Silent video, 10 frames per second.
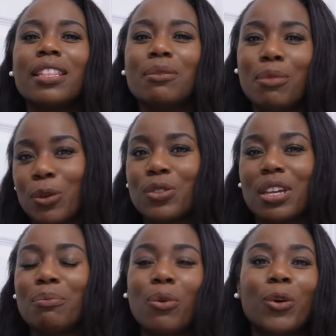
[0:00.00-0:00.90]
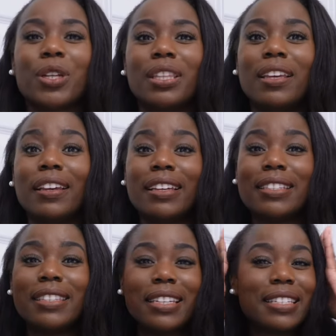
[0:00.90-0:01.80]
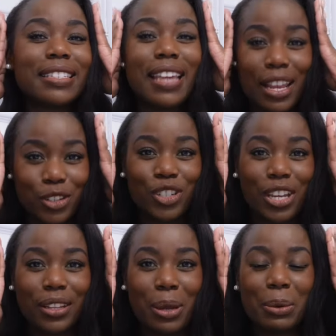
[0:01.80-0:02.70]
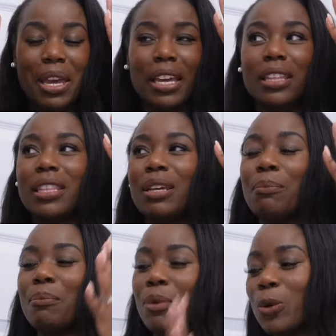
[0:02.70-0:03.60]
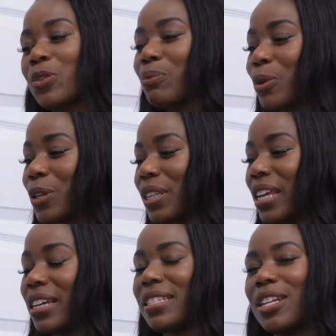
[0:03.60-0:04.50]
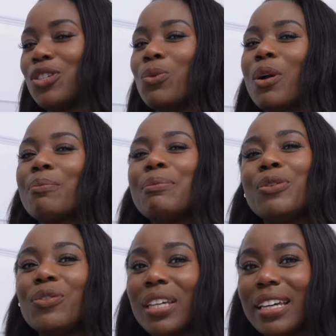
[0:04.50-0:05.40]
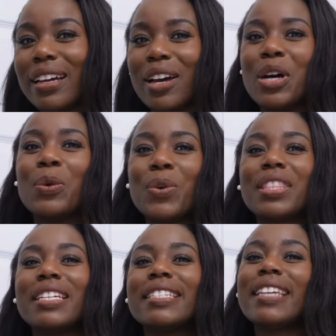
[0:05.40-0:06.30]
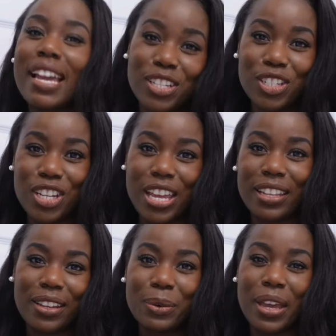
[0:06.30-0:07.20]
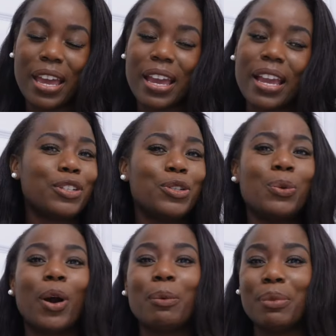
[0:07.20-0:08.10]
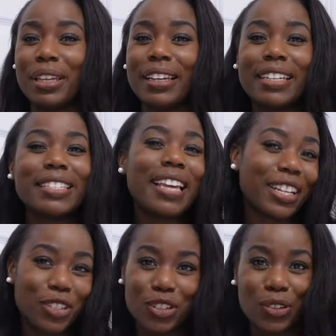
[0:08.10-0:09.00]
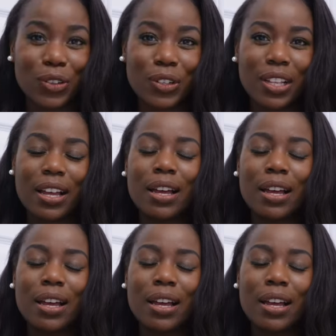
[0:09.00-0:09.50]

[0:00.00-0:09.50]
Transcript: The most important thing is the intention, okay? The most important thing is that you are moving with intention, okay? That you are being intentional.